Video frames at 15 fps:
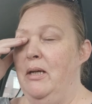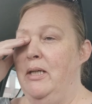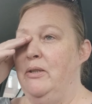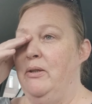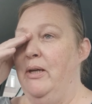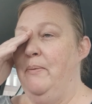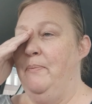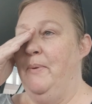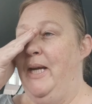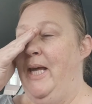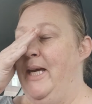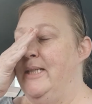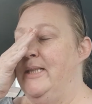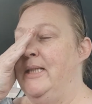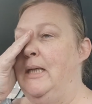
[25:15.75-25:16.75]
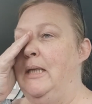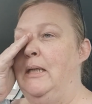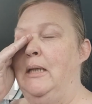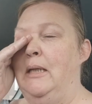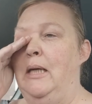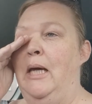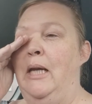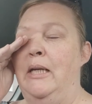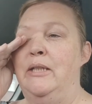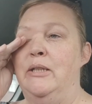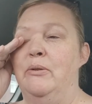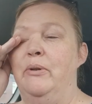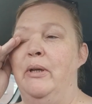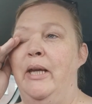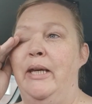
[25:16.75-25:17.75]
I don't like my legs in, and I
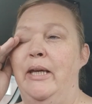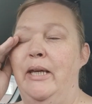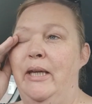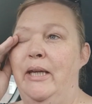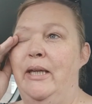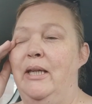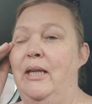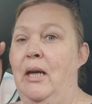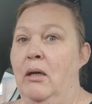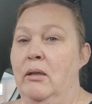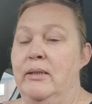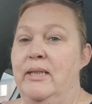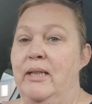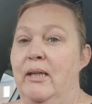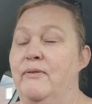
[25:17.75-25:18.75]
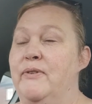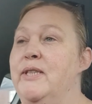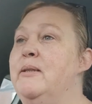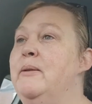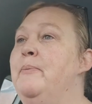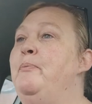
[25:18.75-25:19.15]
don't like long sleeves.